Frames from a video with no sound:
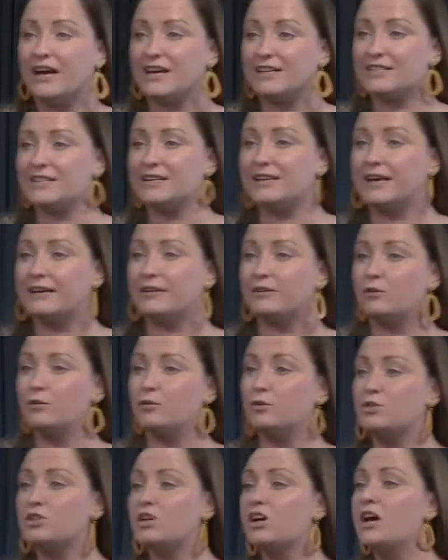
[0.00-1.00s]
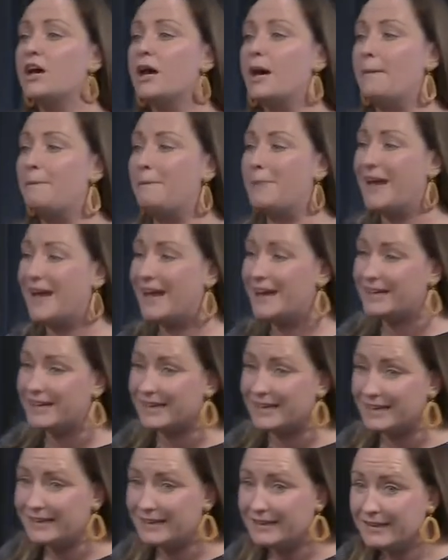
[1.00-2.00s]
as a landlord, a
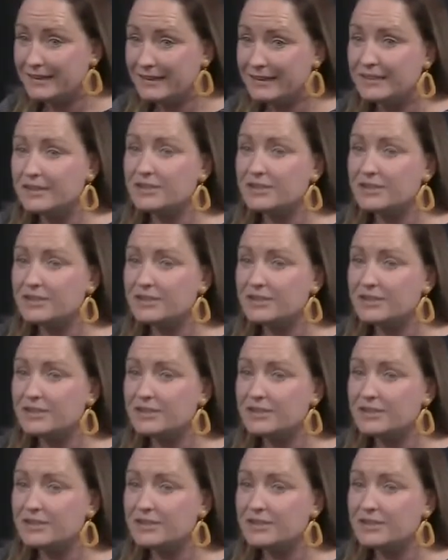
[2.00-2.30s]
penny